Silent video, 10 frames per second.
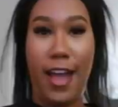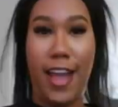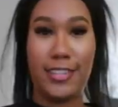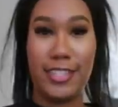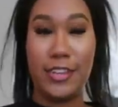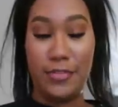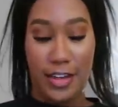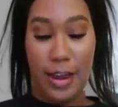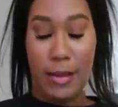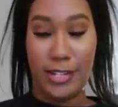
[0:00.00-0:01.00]
I sleep
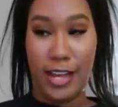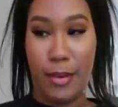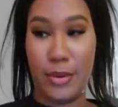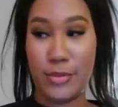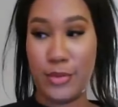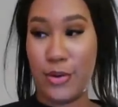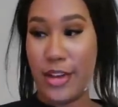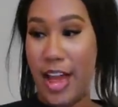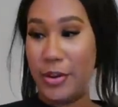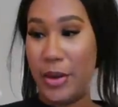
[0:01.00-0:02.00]
forgot about y'all, but I'm
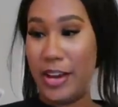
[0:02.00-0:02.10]
sorry, y'all know